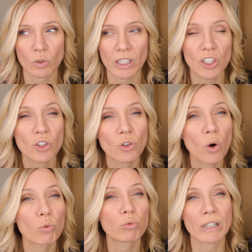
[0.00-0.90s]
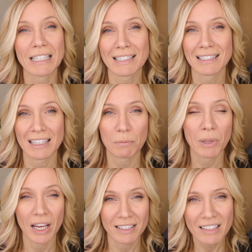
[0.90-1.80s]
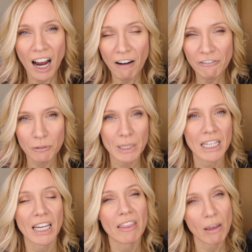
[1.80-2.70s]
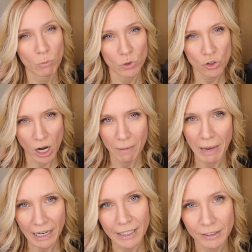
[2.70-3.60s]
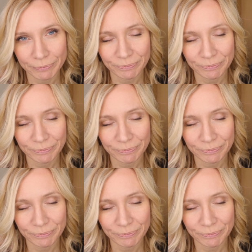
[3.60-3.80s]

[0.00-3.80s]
can you go rinse the appliance off for me, and then we'll try it back in.